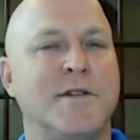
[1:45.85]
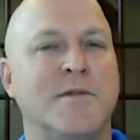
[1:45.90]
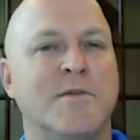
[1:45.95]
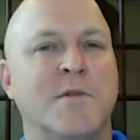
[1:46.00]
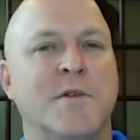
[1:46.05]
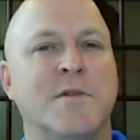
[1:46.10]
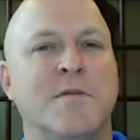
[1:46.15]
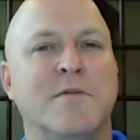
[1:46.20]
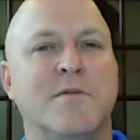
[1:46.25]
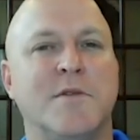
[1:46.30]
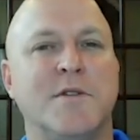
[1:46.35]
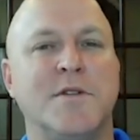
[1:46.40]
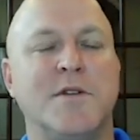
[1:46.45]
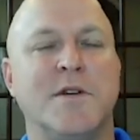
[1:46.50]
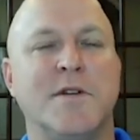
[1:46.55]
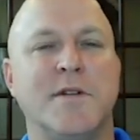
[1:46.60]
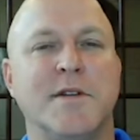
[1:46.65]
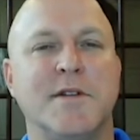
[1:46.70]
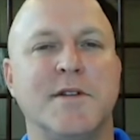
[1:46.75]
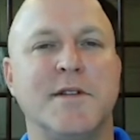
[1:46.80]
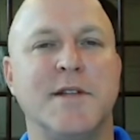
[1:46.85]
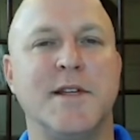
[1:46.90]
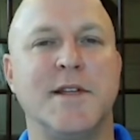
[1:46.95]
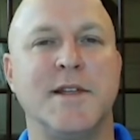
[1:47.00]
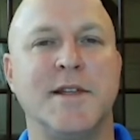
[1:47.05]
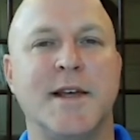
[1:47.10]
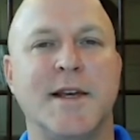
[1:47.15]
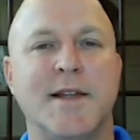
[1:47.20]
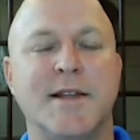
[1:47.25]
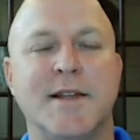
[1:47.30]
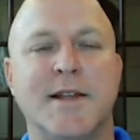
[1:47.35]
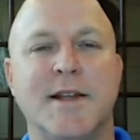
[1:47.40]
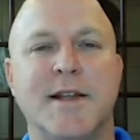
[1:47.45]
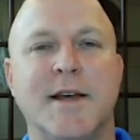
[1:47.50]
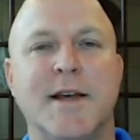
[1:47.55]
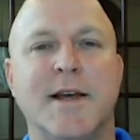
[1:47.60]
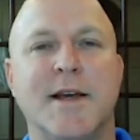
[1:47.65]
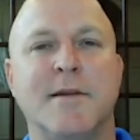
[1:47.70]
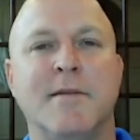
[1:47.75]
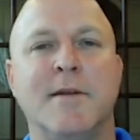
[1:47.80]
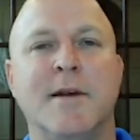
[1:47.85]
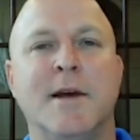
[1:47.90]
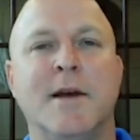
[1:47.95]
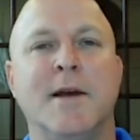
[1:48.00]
and we're certainly seeing that today.